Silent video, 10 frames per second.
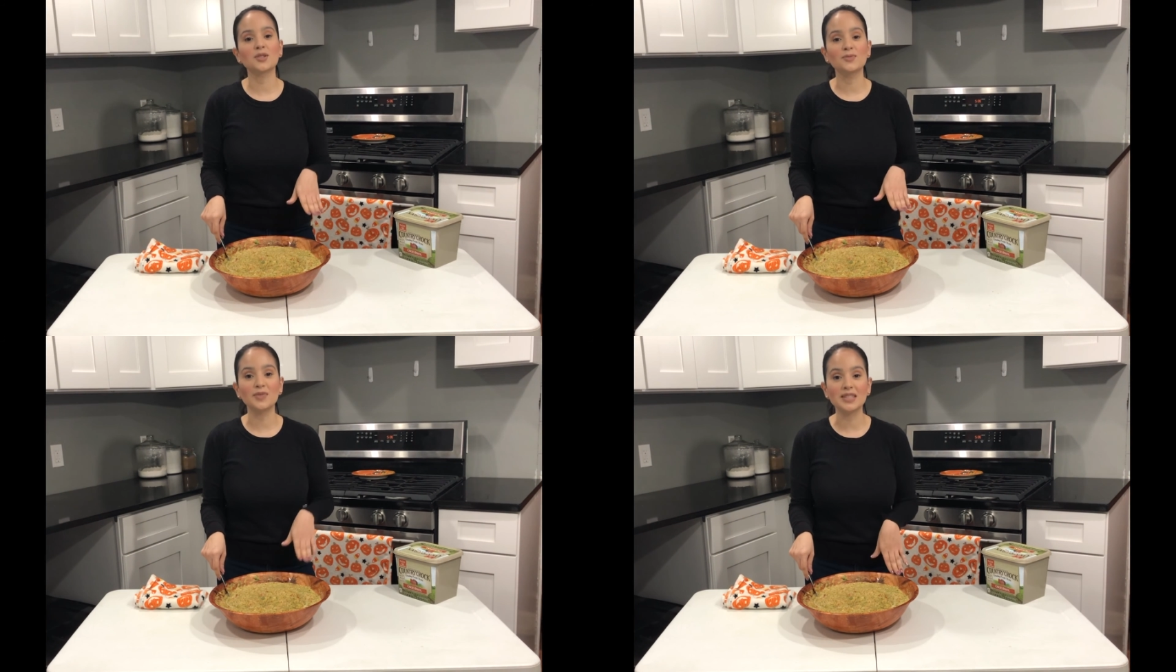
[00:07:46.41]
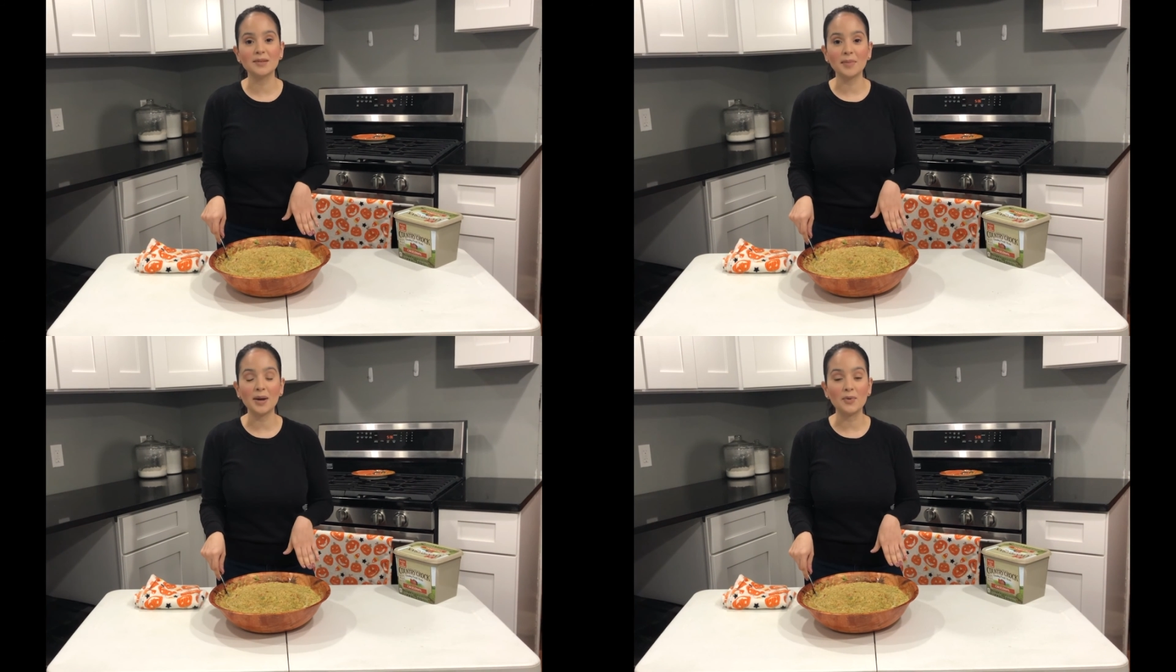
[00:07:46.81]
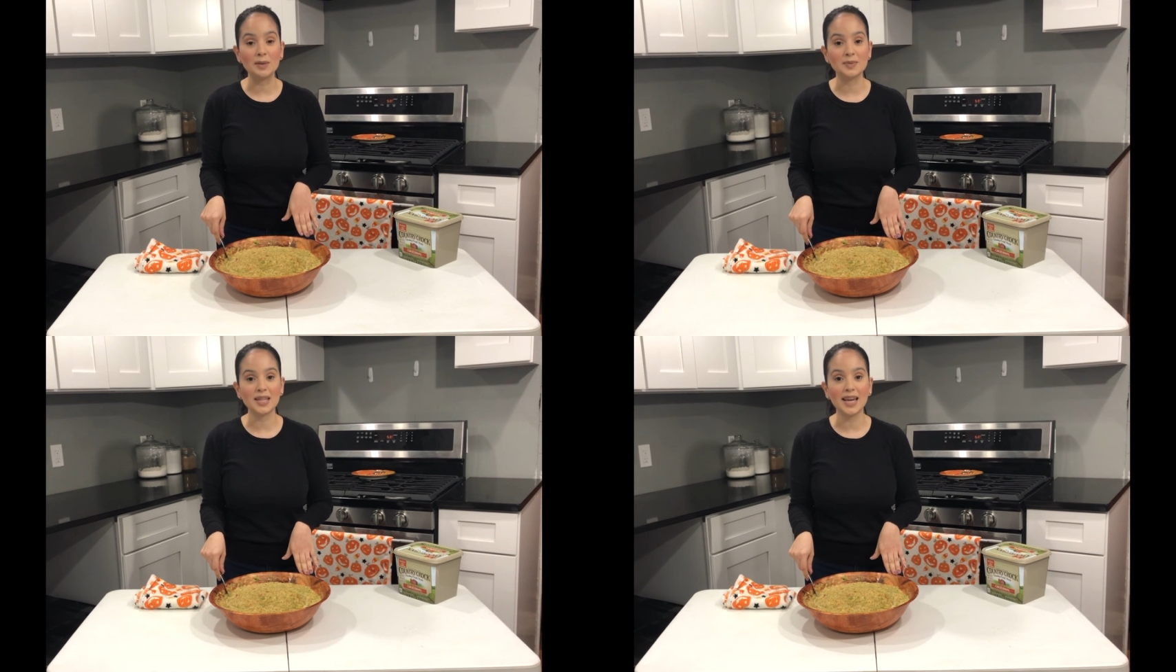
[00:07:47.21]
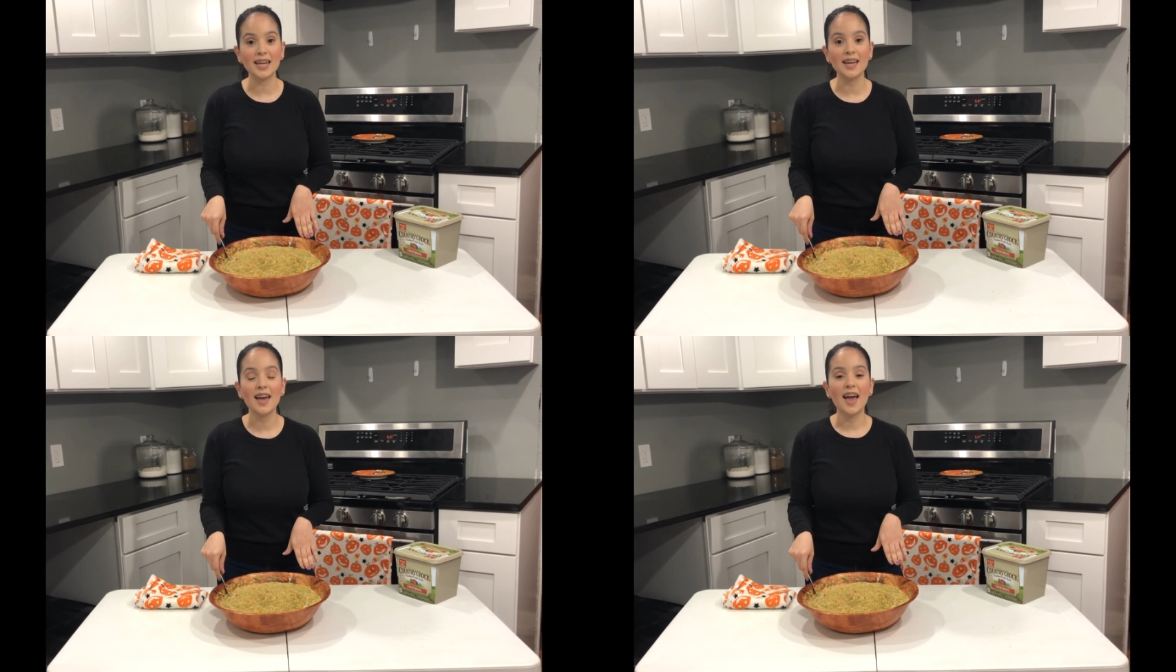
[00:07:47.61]
just visit my
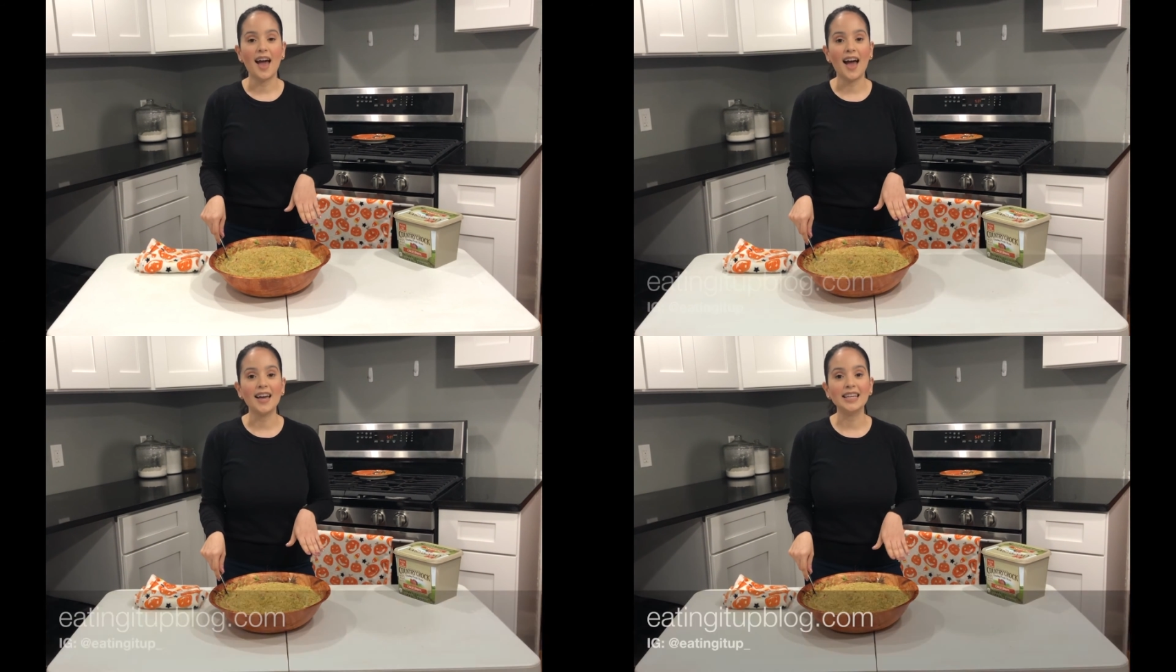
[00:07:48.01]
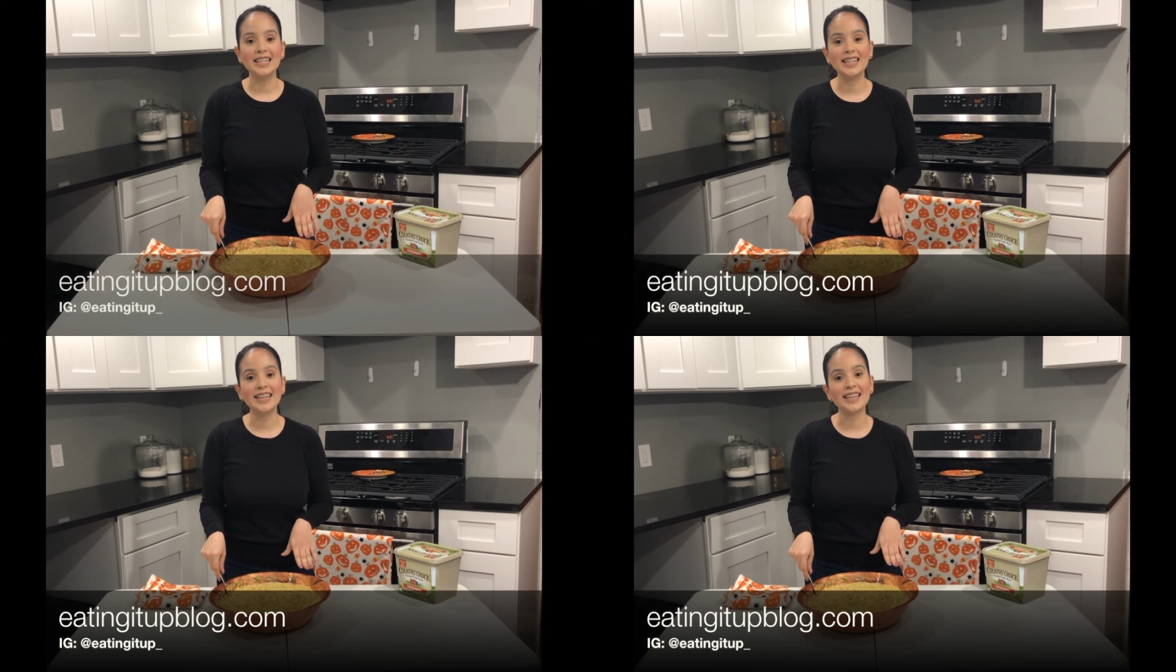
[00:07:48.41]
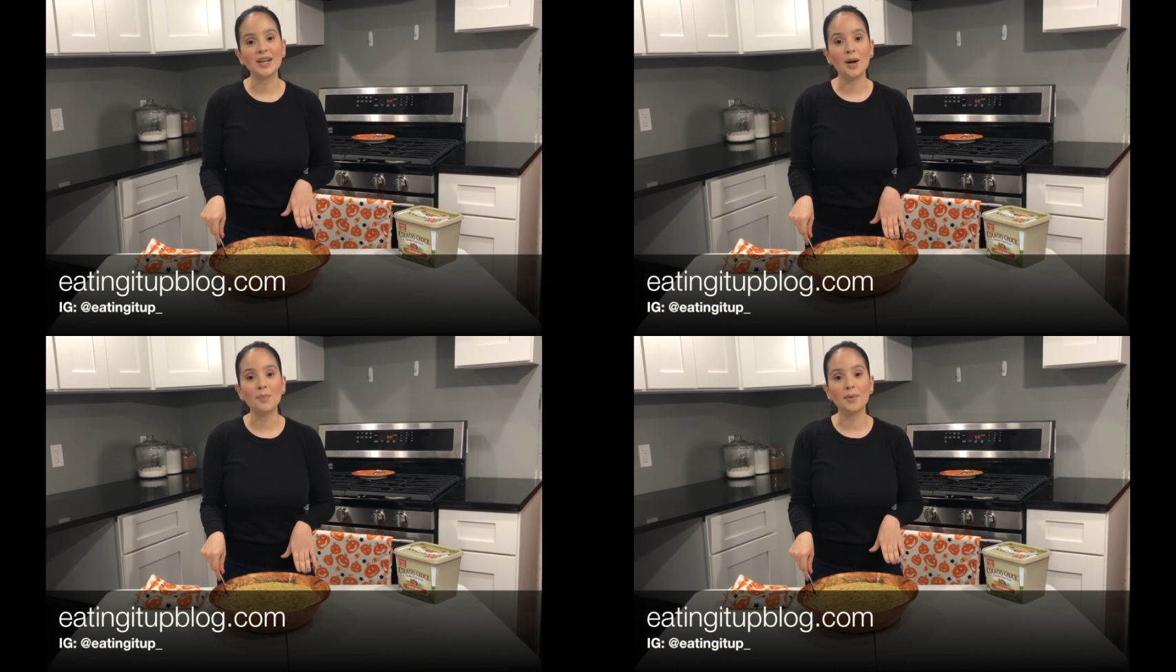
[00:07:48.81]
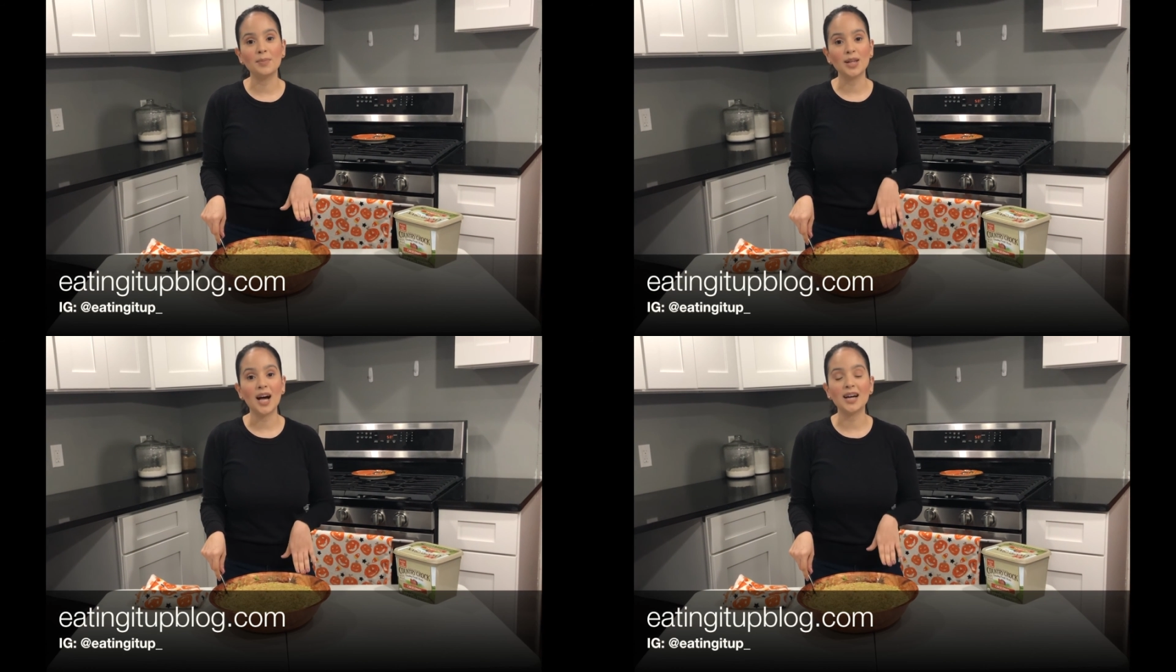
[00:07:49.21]
website at
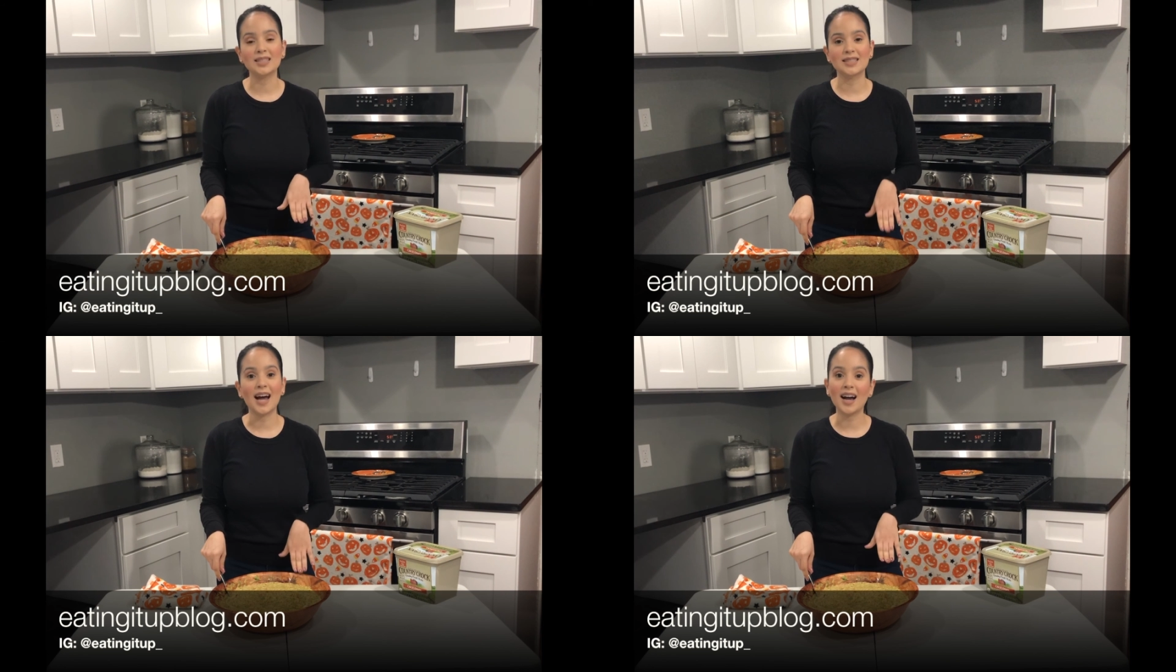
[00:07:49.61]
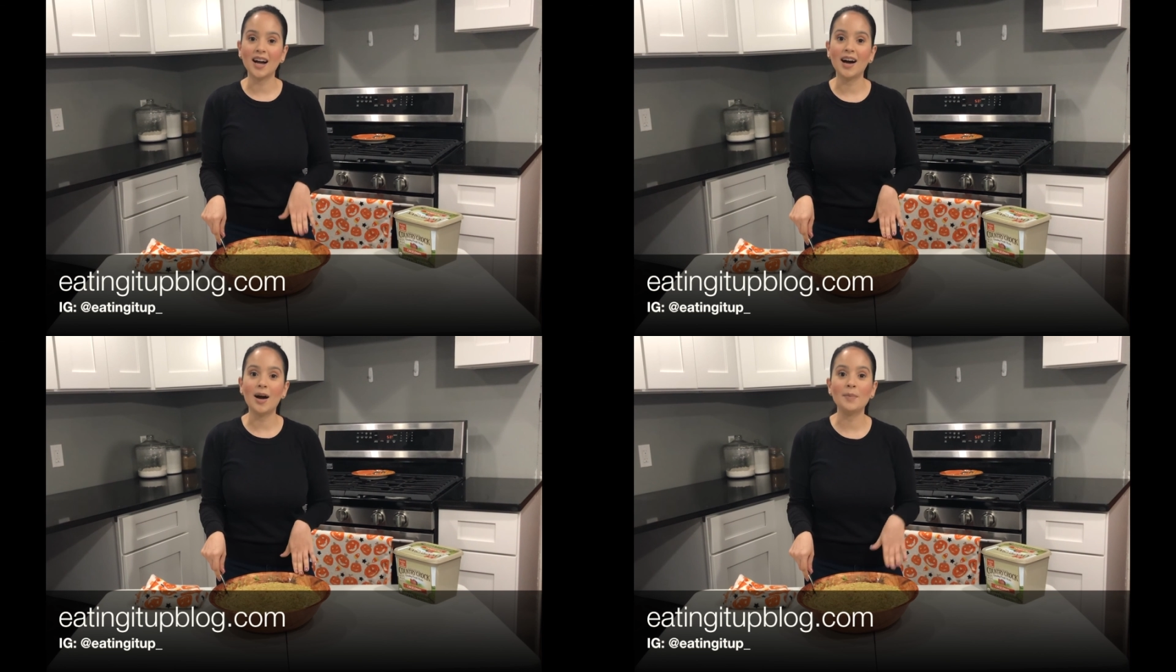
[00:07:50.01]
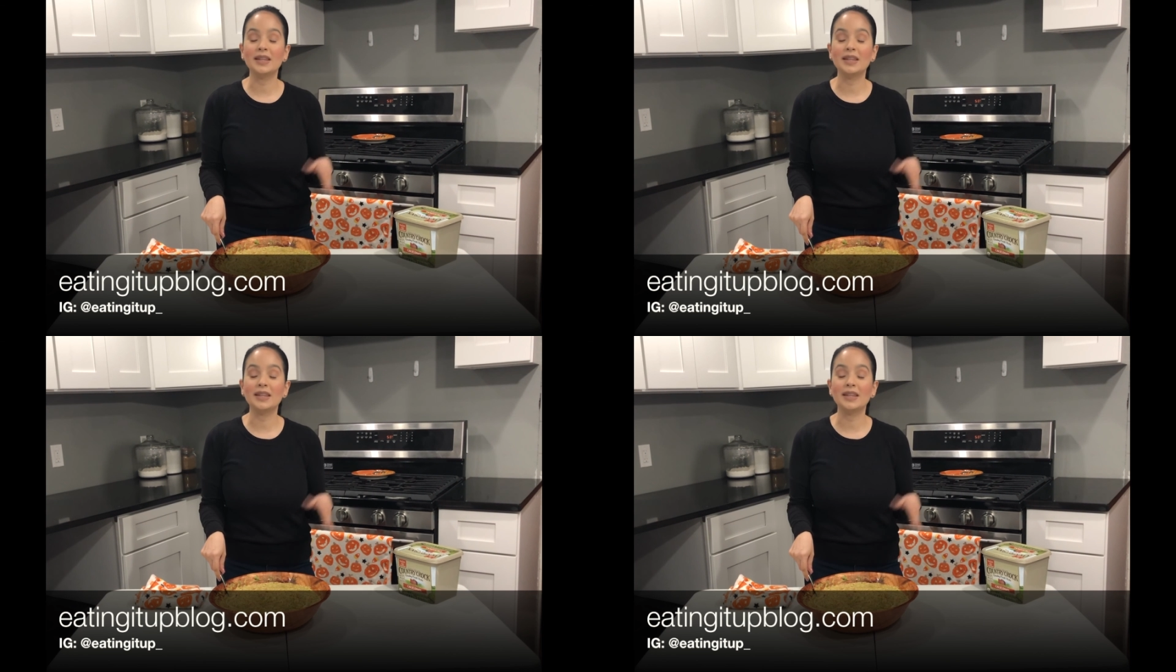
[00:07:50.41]
eatingitupblog.com,